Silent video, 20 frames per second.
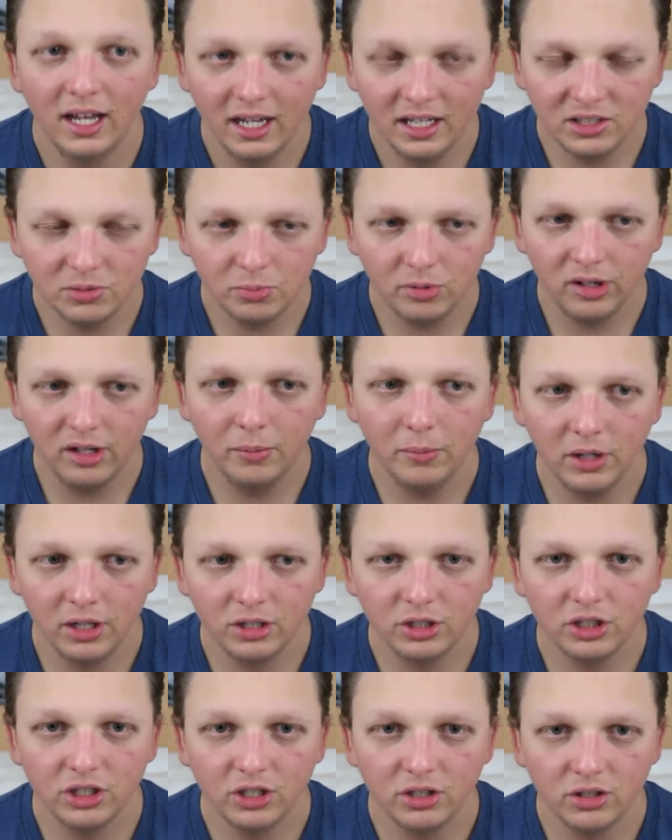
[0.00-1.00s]
It's pretty
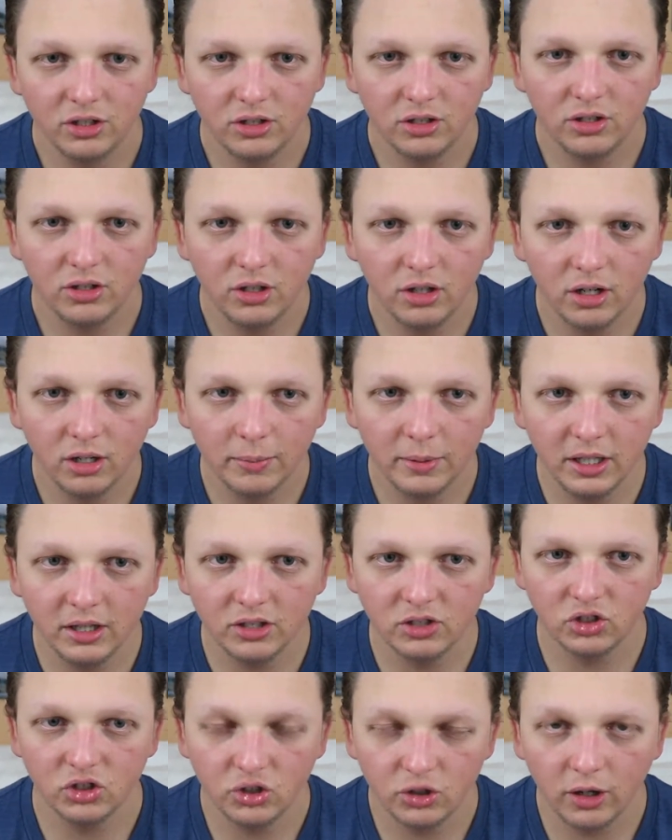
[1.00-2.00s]
much going to be
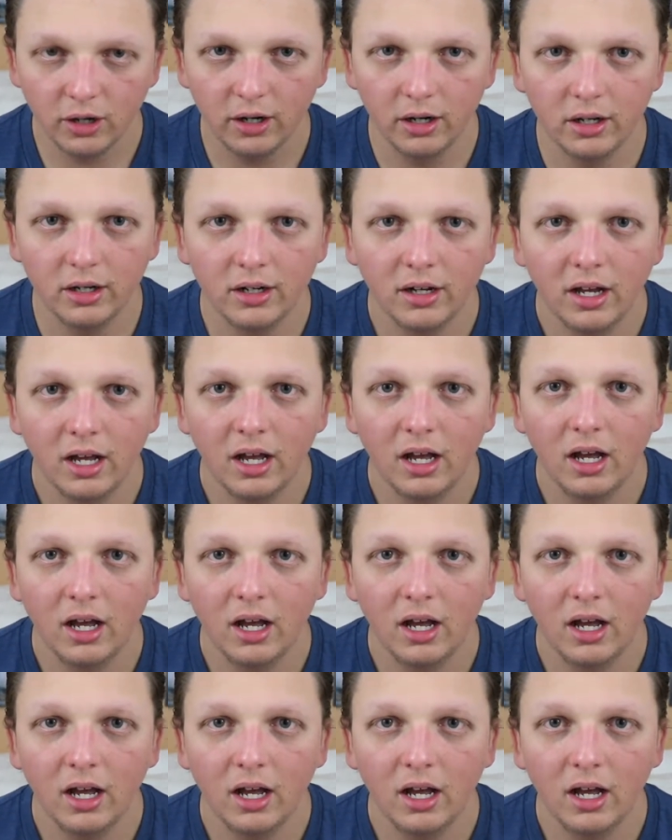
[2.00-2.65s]
the start